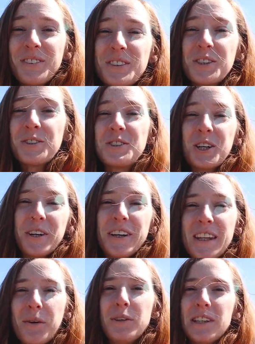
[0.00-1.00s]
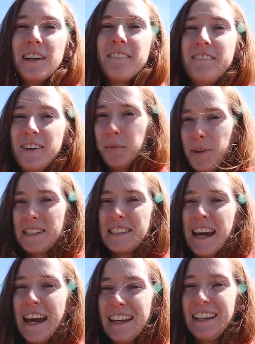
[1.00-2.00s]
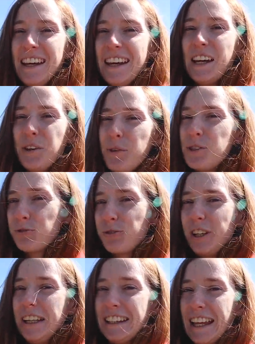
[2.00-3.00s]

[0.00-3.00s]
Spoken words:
So sorry that we didn't film inside. It was really